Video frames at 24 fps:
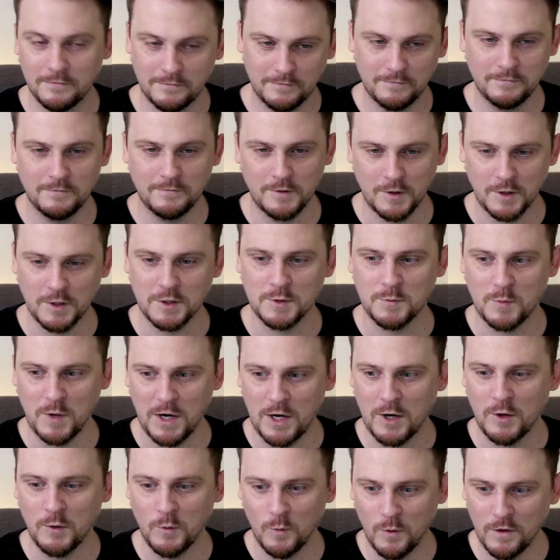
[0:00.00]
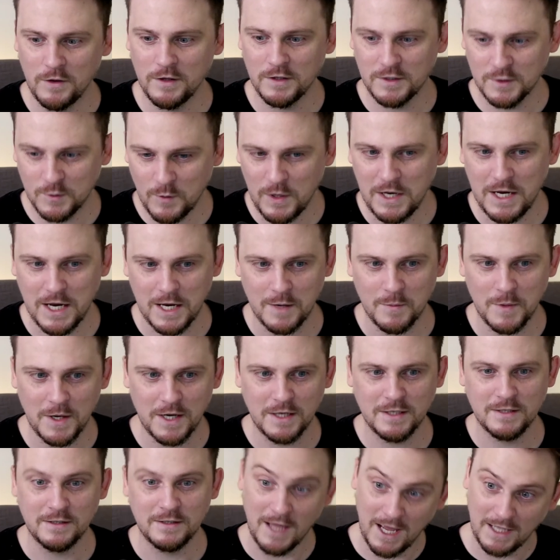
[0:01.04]
You're going to spray it on the one that's squeaking
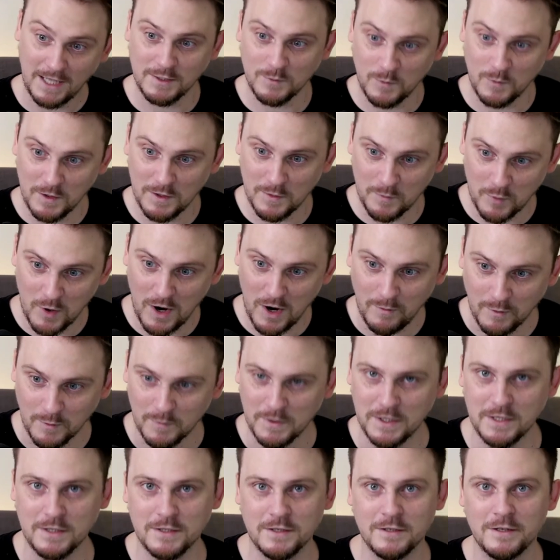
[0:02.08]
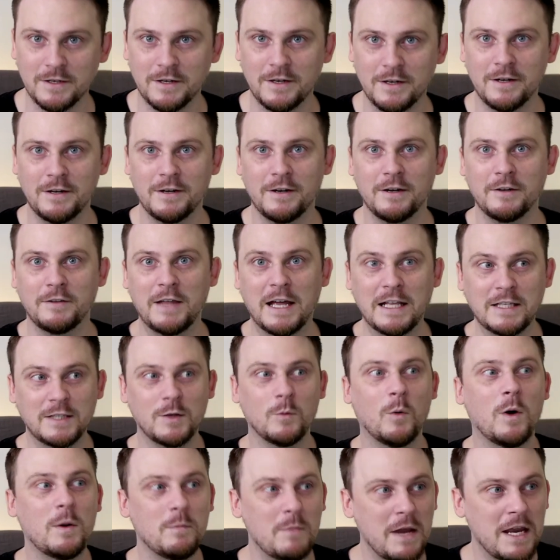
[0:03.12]
because that's where the problem is. That's the
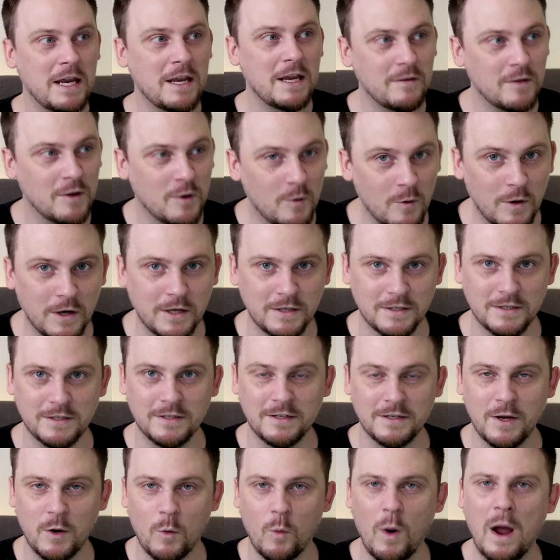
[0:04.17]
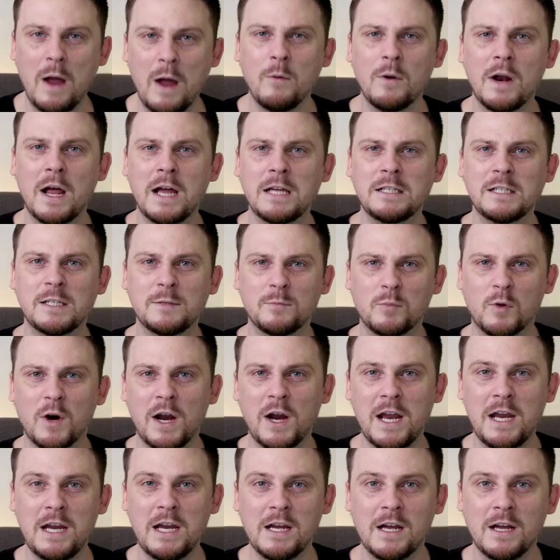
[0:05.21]
one making the noise. Why would I
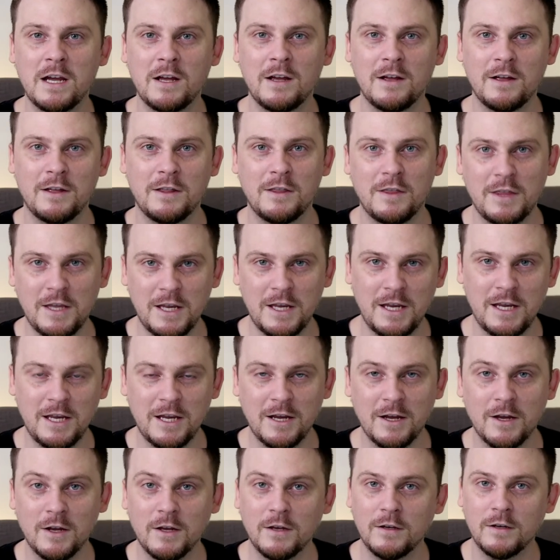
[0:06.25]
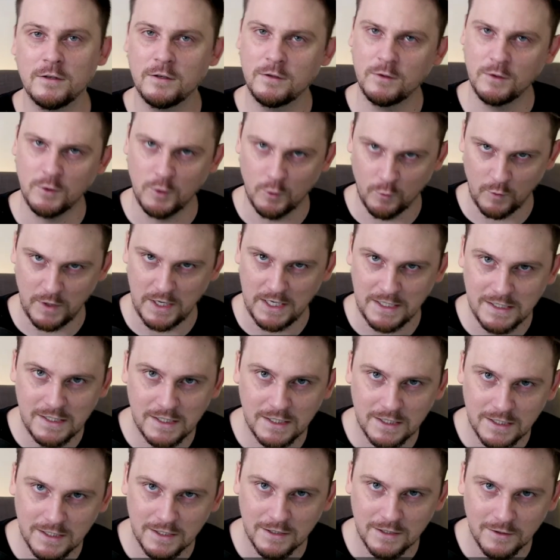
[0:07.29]
spray the
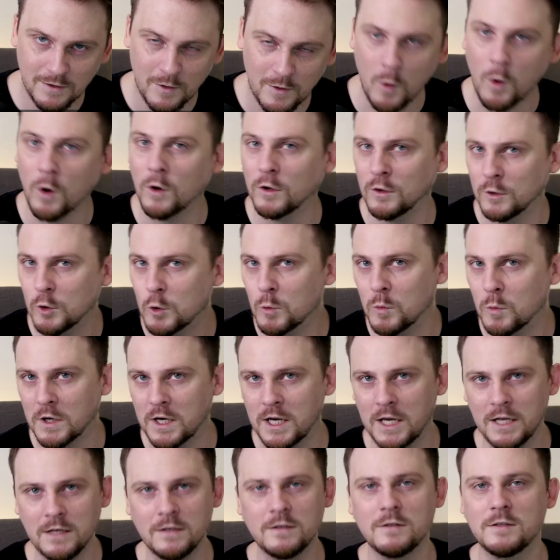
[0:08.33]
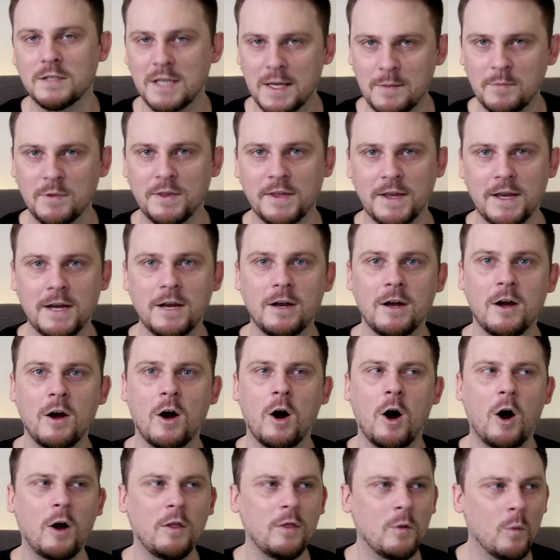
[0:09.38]
grease or lubricant, same thing,
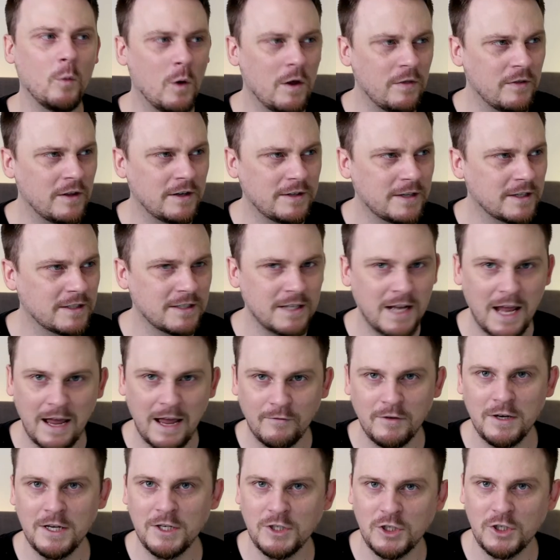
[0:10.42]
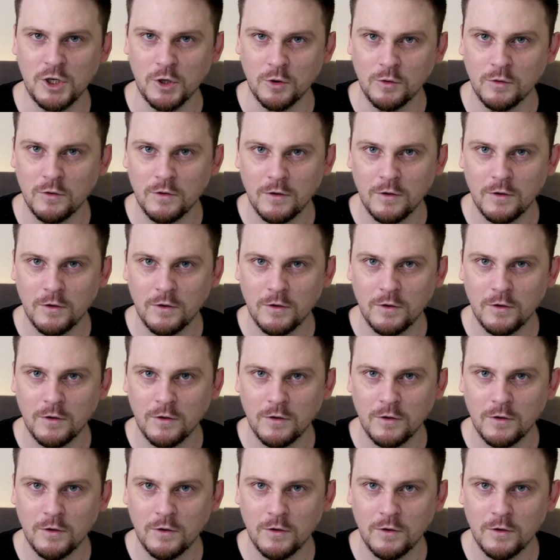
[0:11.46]
on the one that doesn't have an issue?